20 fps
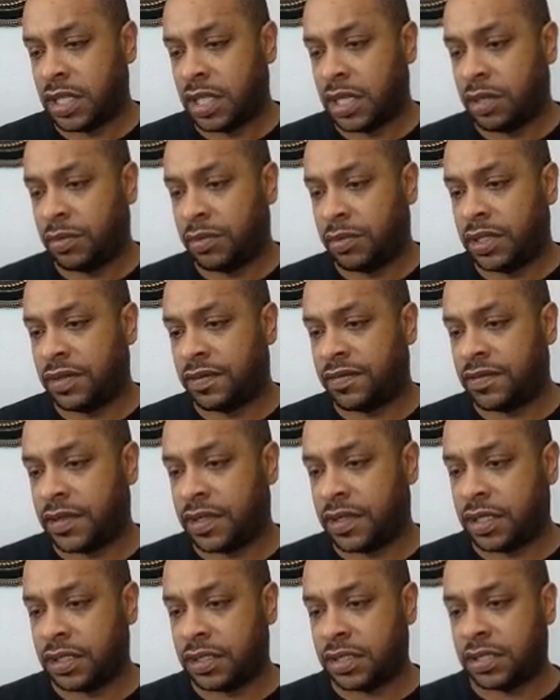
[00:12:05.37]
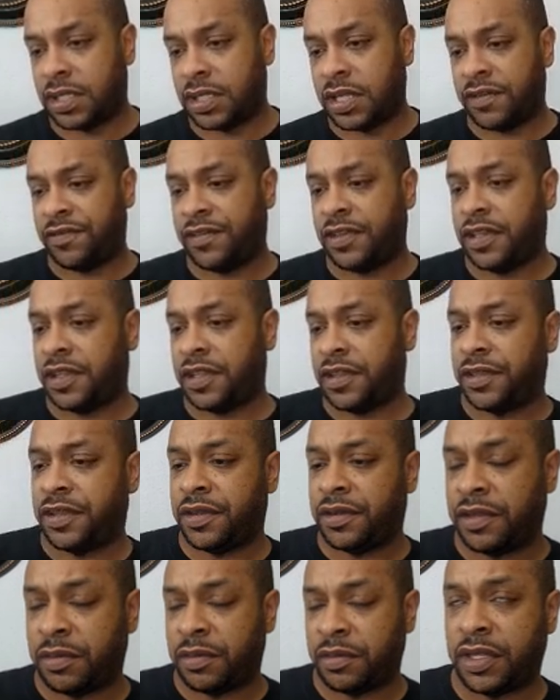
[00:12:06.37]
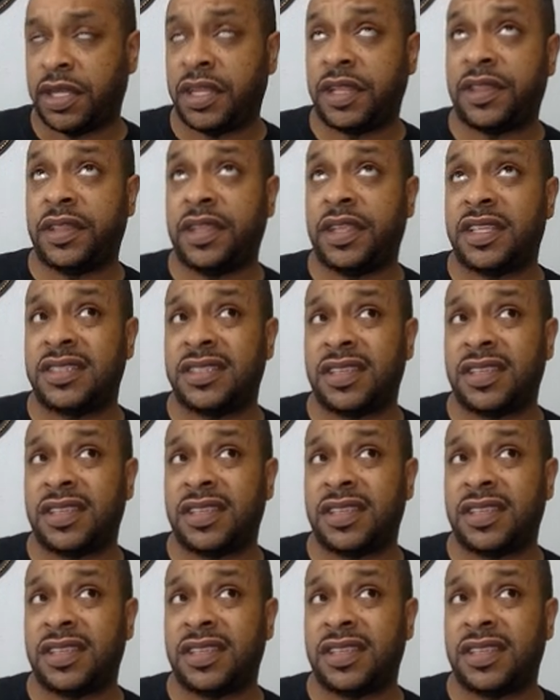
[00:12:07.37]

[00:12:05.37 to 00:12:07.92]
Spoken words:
I don't believe I have any Ethereum or anything